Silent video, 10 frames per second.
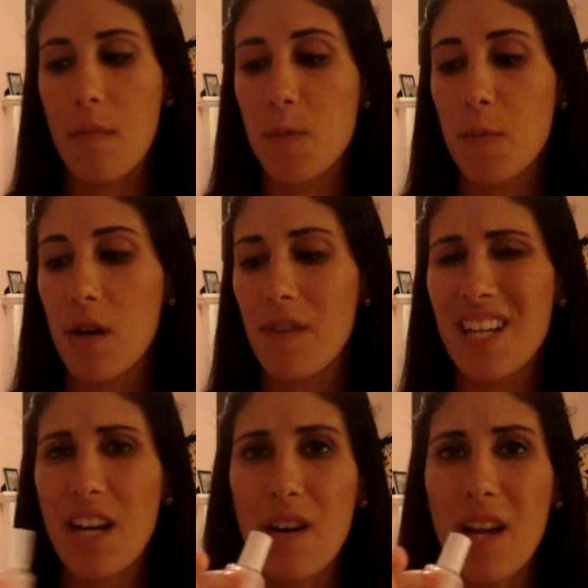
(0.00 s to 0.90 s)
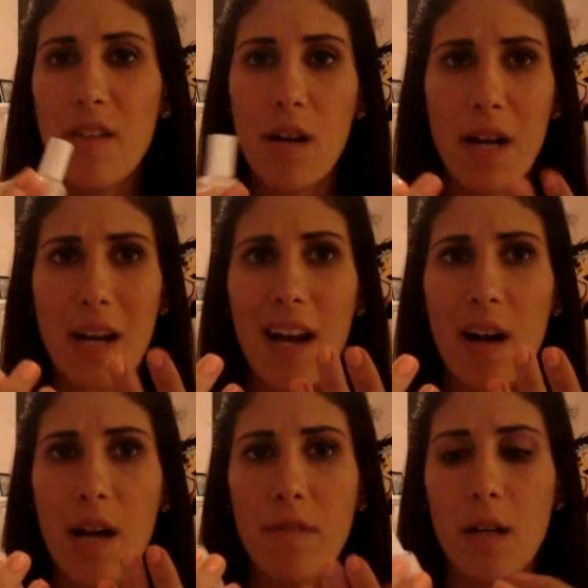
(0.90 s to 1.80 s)
It's perfect. I don't have it on right
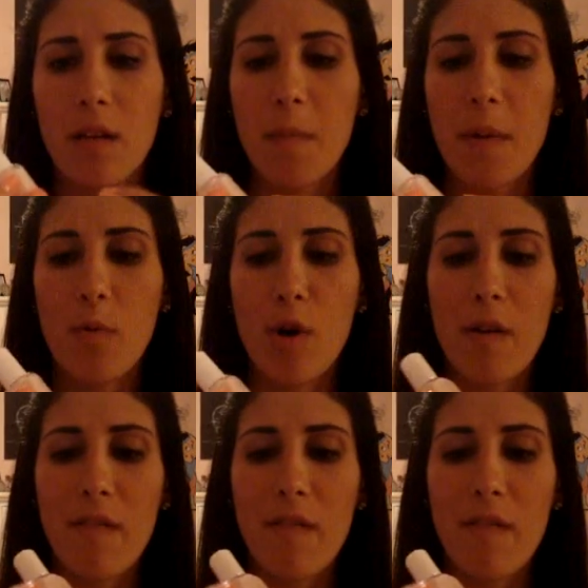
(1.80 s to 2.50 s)
now. I have like a little bit more